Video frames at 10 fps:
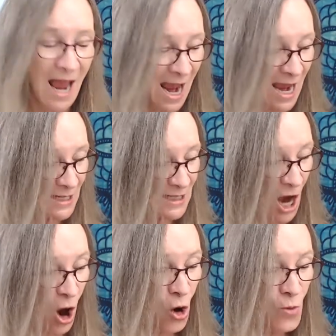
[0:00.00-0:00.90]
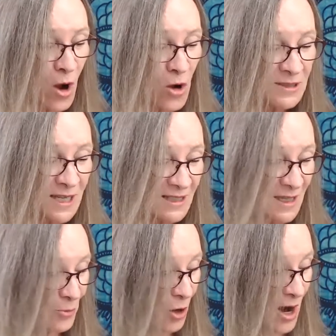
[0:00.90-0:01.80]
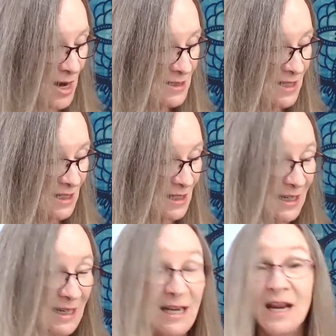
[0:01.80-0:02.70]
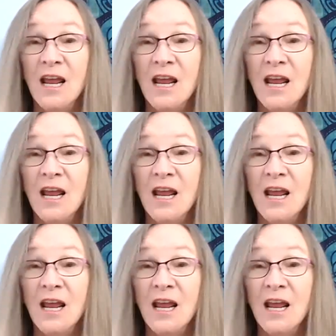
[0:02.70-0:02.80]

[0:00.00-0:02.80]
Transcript: And almost surprisingly,